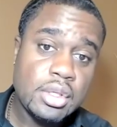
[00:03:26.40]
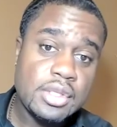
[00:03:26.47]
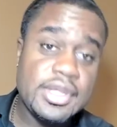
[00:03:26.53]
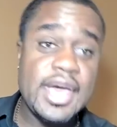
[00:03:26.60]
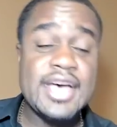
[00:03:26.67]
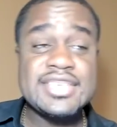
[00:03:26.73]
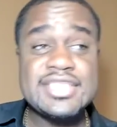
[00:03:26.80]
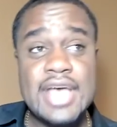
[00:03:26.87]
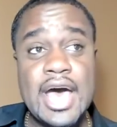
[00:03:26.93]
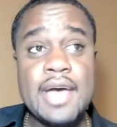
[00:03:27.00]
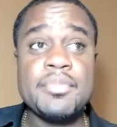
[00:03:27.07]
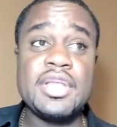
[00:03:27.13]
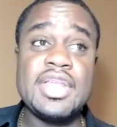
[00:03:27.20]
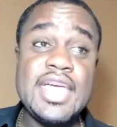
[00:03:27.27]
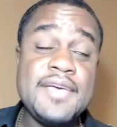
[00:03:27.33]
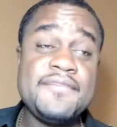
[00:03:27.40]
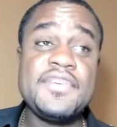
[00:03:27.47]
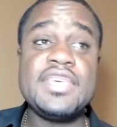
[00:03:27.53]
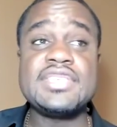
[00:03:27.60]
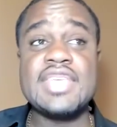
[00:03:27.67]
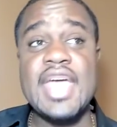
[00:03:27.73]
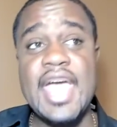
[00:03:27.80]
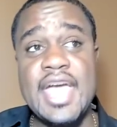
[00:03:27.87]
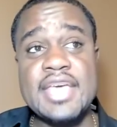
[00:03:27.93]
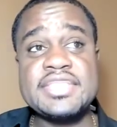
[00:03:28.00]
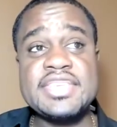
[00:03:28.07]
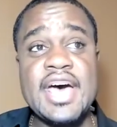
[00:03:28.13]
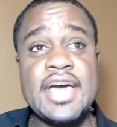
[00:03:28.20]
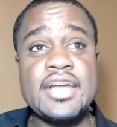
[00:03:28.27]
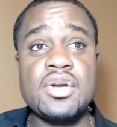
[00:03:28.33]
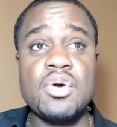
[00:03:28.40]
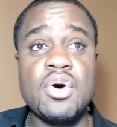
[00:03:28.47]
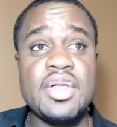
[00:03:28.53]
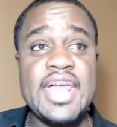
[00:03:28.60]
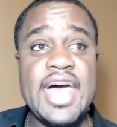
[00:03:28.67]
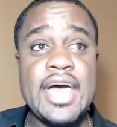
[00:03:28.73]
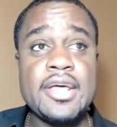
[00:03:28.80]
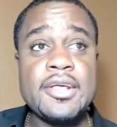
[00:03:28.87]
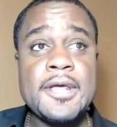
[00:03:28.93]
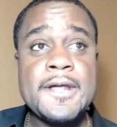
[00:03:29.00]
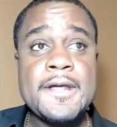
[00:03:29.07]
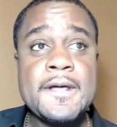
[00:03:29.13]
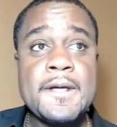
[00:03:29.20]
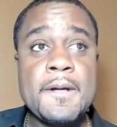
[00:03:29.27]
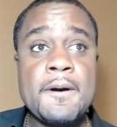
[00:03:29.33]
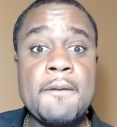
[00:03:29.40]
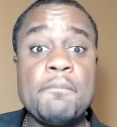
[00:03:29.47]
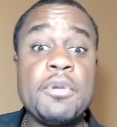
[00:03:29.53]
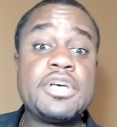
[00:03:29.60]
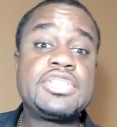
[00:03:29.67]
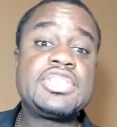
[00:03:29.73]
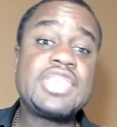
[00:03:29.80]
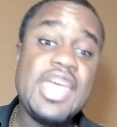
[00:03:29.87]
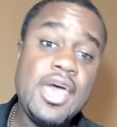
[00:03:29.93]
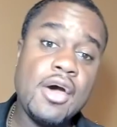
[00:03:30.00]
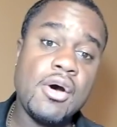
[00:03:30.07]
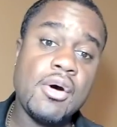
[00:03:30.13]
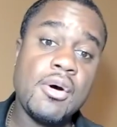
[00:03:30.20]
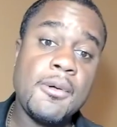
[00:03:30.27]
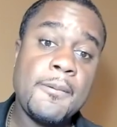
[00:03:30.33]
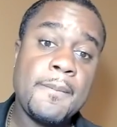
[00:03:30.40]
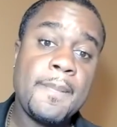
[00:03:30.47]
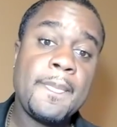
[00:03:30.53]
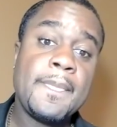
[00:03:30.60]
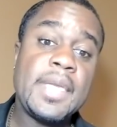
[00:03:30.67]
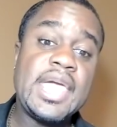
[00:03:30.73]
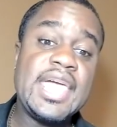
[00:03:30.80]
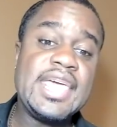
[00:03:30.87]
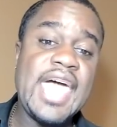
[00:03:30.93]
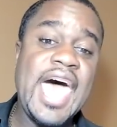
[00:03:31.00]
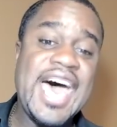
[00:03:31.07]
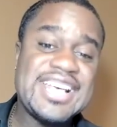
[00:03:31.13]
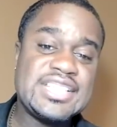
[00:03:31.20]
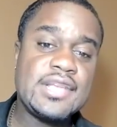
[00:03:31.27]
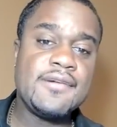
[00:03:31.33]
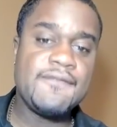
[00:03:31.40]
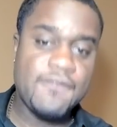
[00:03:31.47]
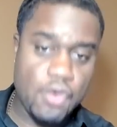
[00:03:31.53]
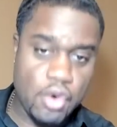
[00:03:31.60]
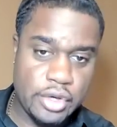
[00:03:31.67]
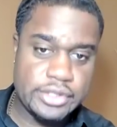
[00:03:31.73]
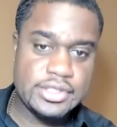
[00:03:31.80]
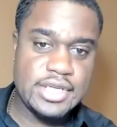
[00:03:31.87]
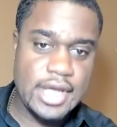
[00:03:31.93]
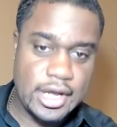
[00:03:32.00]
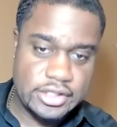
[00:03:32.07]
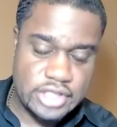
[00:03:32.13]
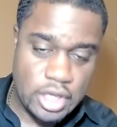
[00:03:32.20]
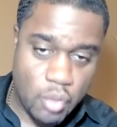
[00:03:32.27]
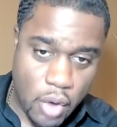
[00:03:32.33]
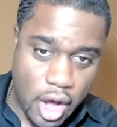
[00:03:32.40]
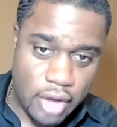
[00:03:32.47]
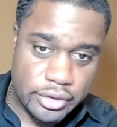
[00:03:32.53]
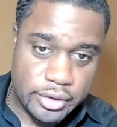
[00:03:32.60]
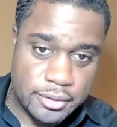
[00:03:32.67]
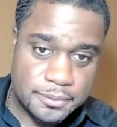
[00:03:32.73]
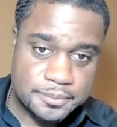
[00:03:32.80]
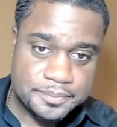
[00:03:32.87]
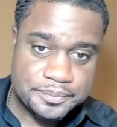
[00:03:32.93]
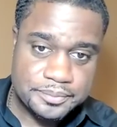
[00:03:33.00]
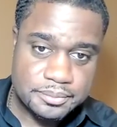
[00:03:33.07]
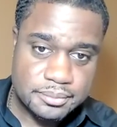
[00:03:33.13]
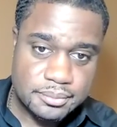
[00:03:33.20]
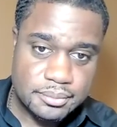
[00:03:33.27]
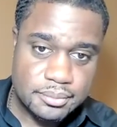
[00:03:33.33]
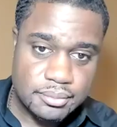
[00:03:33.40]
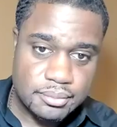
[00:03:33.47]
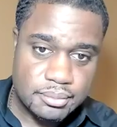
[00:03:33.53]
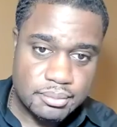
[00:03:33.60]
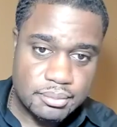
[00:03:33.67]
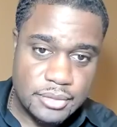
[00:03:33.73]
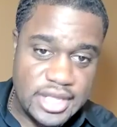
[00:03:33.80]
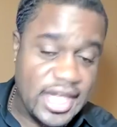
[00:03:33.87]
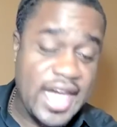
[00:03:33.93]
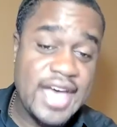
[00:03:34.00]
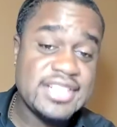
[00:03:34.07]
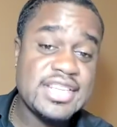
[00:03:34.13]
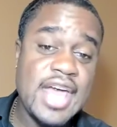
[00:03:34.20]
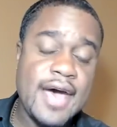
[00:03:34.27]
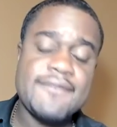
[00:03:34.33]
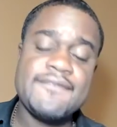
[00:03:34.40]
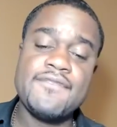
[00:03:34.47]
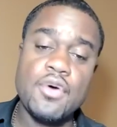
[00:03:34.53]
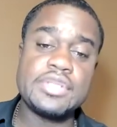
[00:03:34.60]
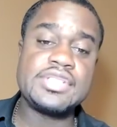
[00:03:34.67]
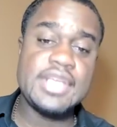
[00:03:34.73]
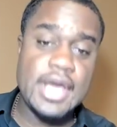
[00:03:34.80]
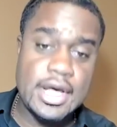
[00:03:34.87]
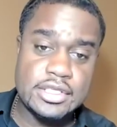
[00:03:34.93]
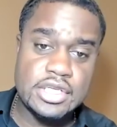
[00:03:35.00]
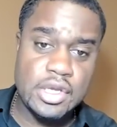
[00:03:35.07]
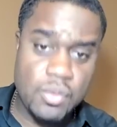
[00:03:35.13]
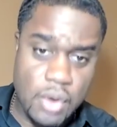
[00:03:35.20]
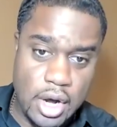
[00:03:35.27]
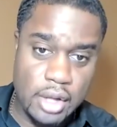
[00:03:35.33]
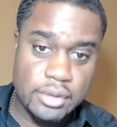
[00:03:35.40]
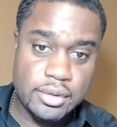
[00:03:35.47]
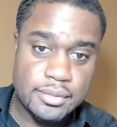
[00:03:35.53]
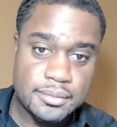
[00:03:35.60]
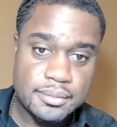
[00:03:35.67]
Yes, I believe he's the A side and all that. But still, he hasn't fought Deontay Wilder. He has not fought Deontay Wilder.